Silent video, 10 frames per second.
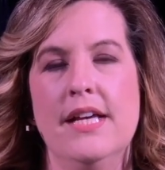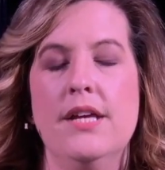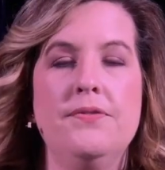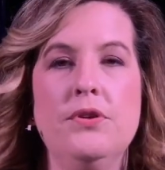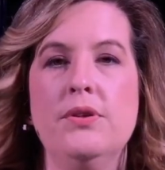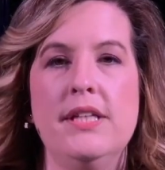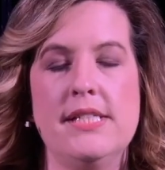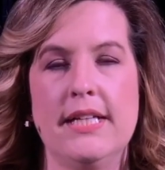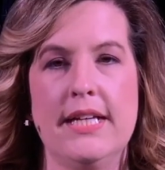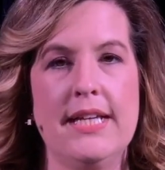If you need
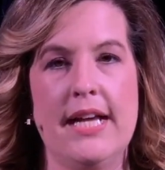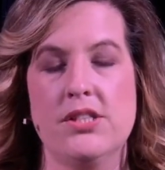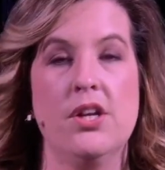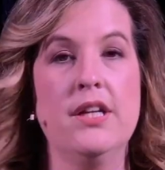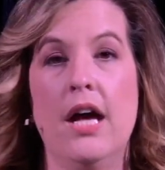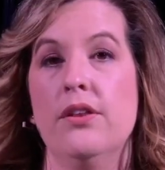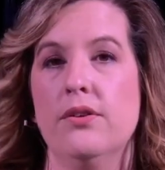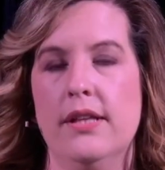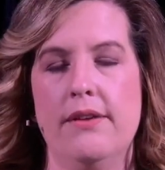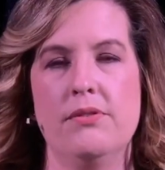to connect on other
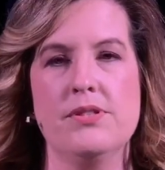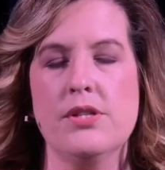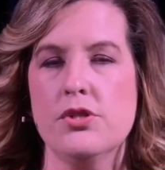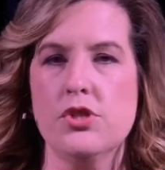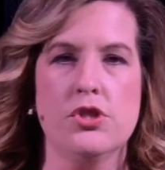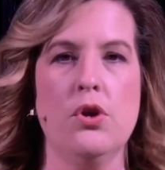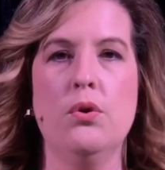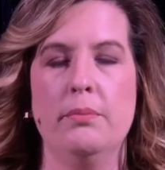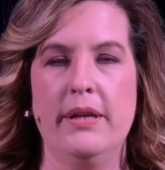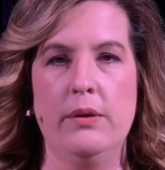levels, there's
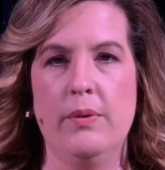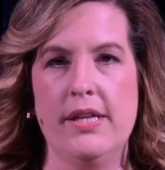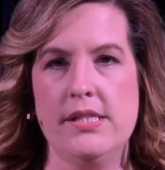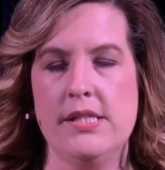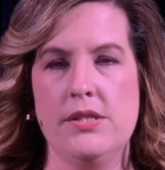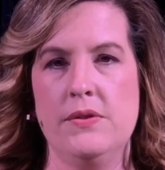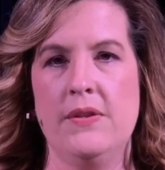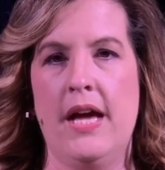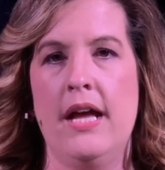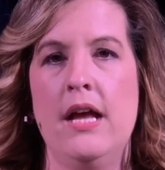so many ways to do
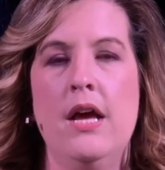that.